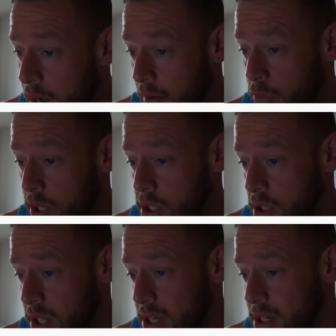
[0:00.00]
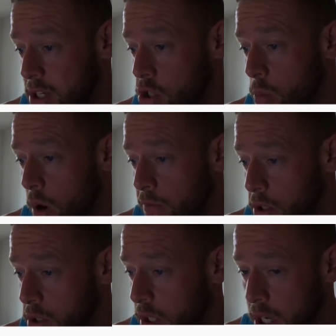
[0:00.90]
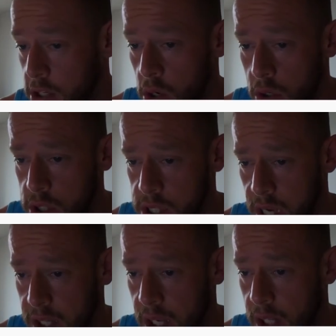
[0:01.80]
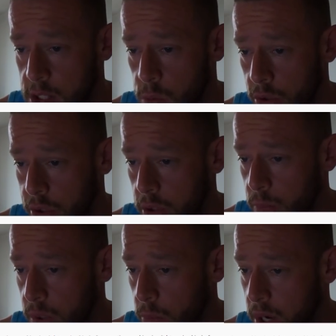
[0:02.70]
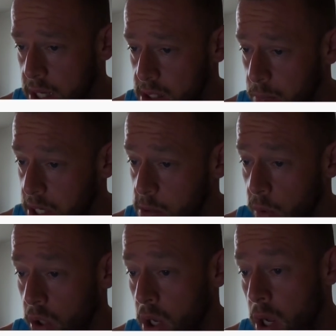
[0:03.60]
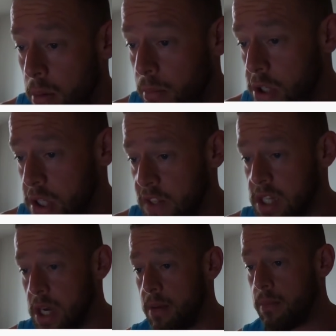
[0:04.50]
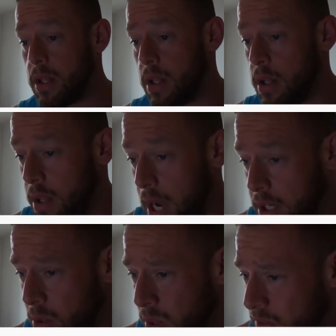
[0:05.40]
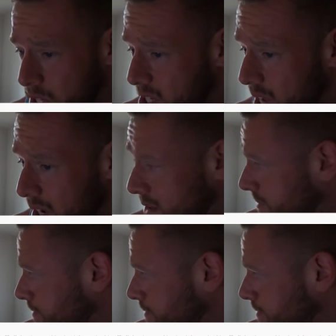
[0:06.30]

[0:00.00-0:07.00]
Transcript: I've researched this and it's so obvious. It's no good saying the English won't do them with the wages abysmal, most of the time, like you even said.